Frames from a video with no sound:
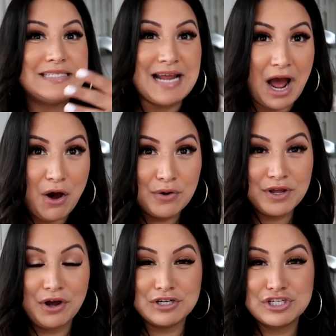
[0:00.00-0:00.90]
down
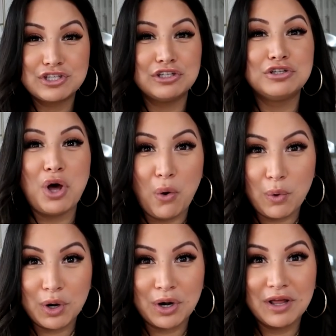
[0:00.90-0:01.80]
onto the
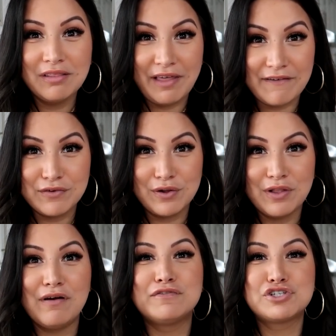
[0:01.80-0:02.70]
lower
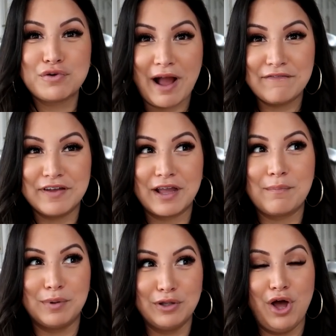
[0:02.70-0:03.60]
level of
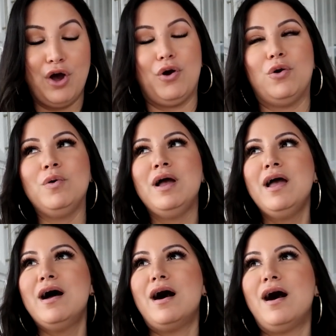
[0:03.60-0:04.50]
traffic below.
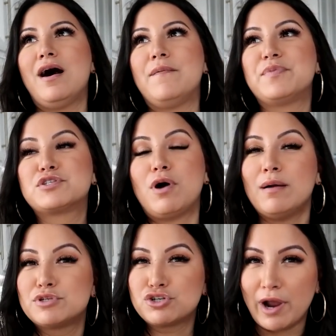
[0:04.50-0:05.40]
Um, so
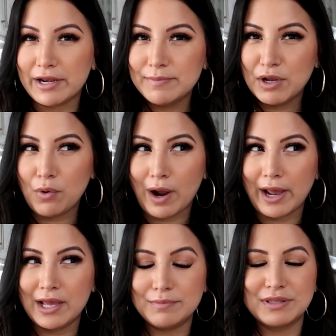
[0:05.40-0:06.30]
I'm trying to be
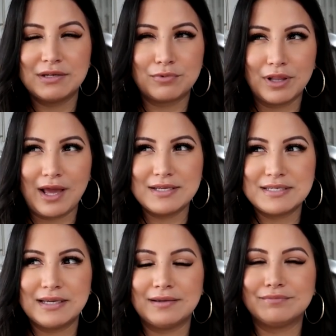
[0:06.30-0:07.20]
quiet, but then
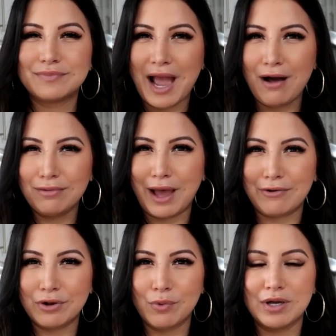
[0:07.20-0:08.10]
realizing how
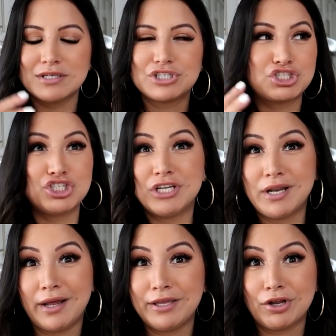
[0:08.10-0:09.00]
loud it was. She did
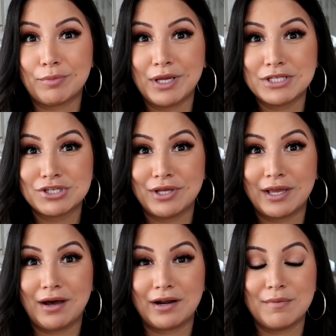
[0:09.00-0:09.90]
not hear me until I
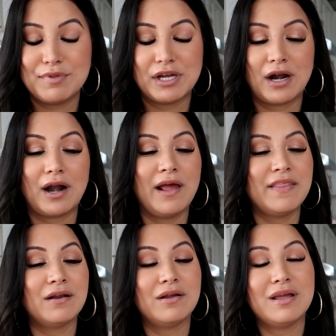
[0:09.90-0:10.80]
got up there.
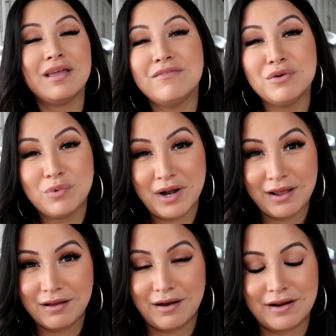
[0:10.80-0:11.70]
And then even when I
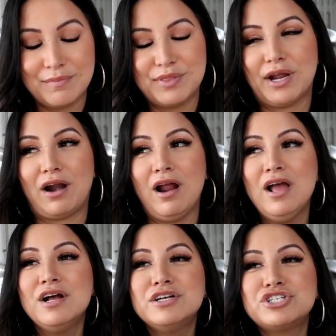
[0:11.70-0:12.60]
got up there,
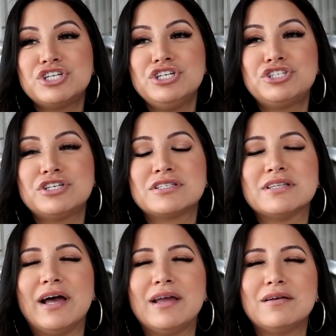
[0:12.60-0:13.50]
she's just
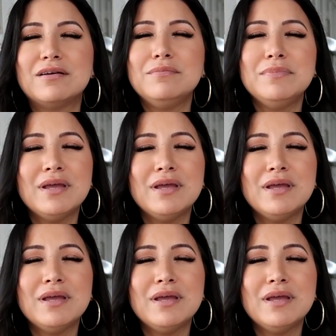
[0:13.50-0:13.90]
like